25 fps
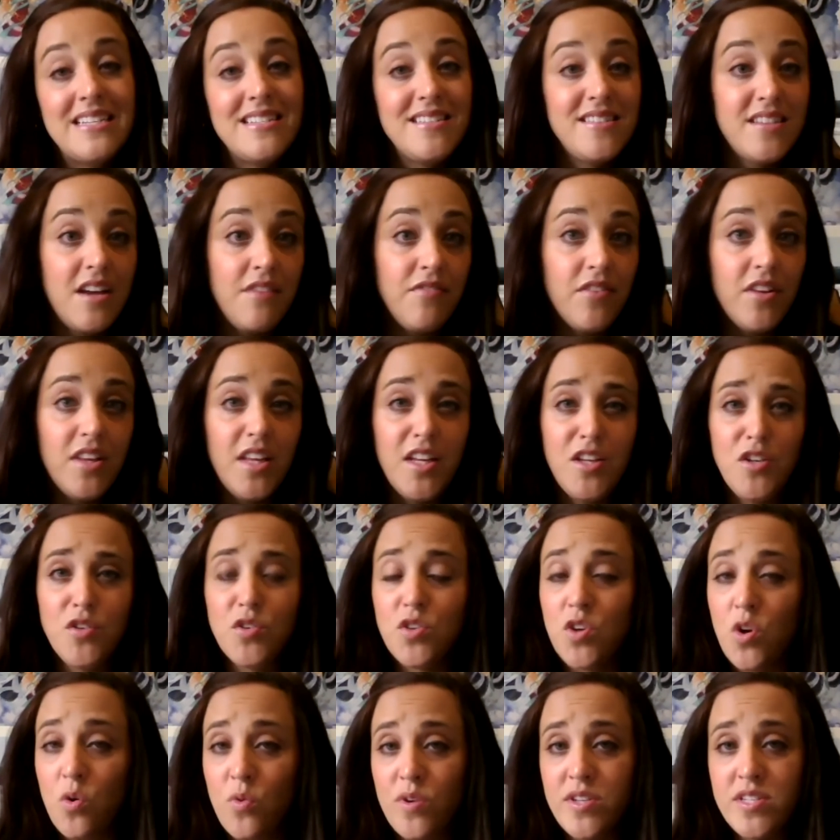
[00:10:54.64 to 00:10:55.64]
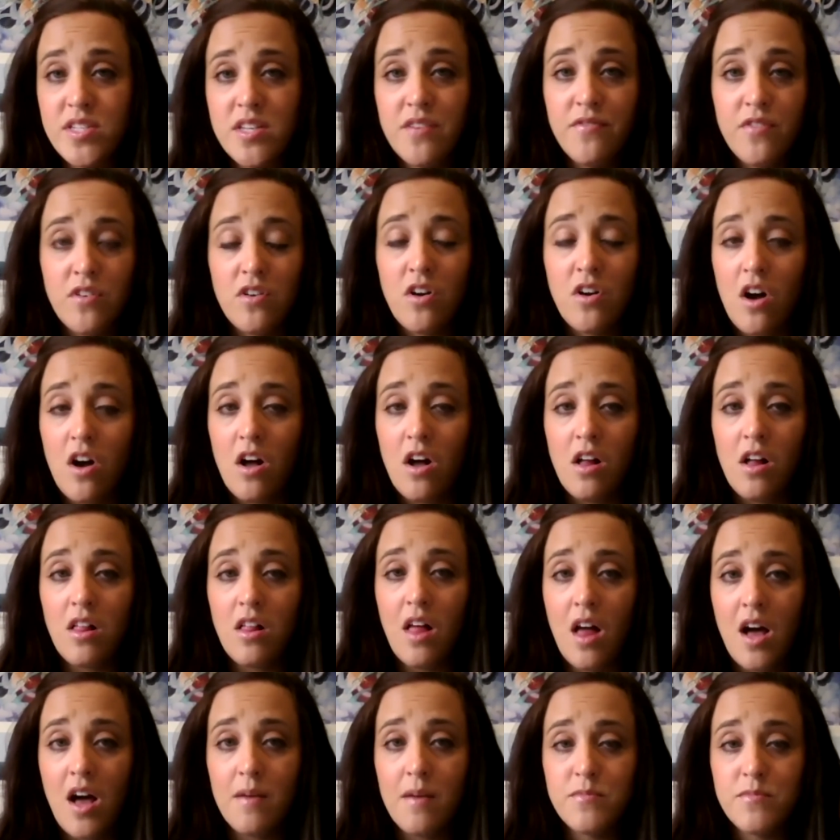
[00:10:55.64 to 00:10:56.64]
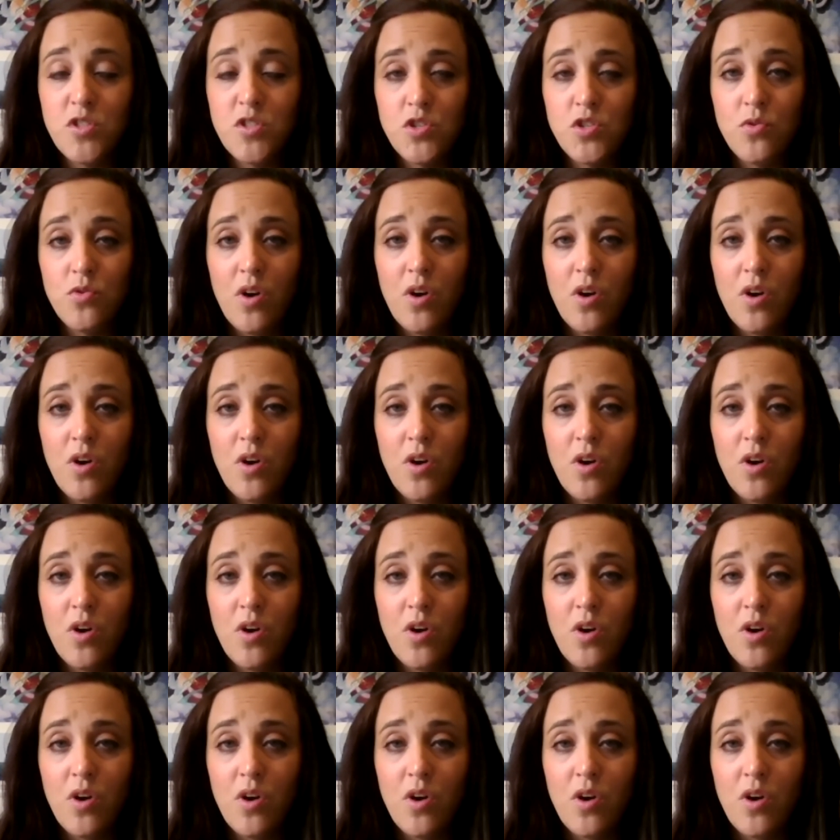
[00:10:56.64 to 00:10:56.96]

Definitely, you can always give a call to